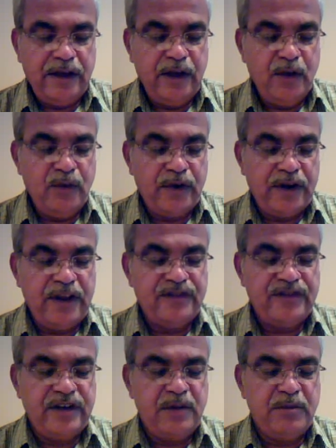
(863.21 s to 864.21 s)
give
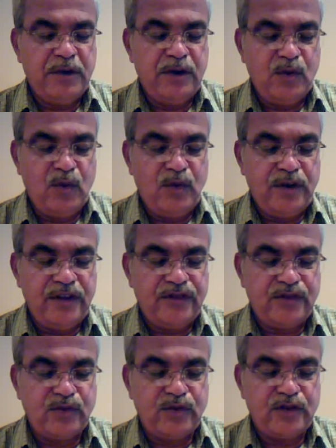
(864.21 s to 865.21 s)
reasonable
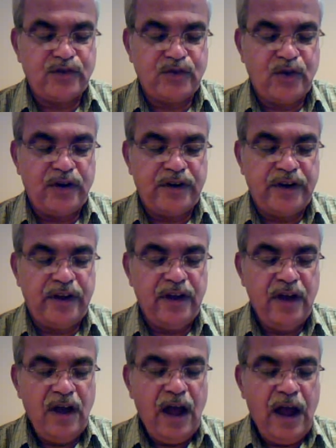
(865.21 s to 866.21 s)
notice to the surety